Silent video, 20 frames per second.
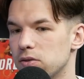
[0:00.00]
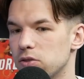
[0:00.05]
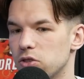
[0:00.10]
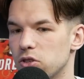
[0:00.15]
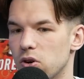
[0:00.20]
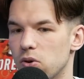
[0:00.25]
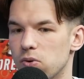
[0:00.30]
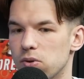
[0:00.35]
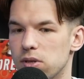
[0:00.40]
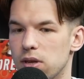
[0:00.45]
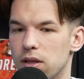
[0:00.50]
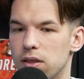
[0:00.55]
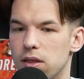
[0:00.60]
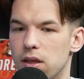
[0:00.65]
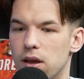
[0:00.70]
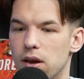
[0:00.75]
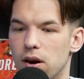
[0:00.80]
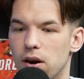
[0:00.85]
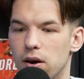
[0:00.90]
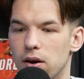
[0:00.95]
shows that
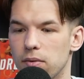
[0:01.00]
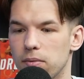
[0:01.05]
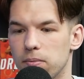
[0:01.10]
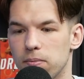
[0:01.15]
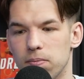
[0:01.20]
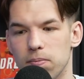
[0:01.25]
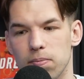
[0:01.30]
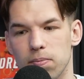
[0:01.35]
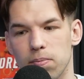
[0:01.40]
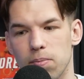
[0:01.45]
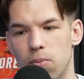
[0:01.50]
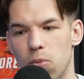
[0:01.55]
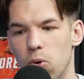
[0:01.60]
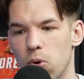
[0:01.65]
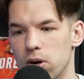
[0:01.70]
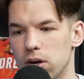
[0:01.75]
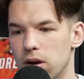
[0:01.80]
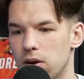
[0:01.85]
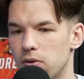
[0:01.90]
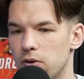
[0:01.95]
they are
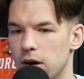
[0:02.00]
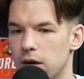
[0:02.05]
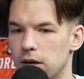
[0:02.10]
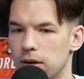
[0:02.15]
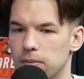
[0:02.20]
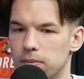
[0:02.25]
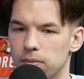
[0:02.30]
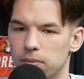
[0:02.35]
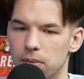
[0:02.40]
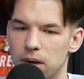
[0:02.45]
more than ready.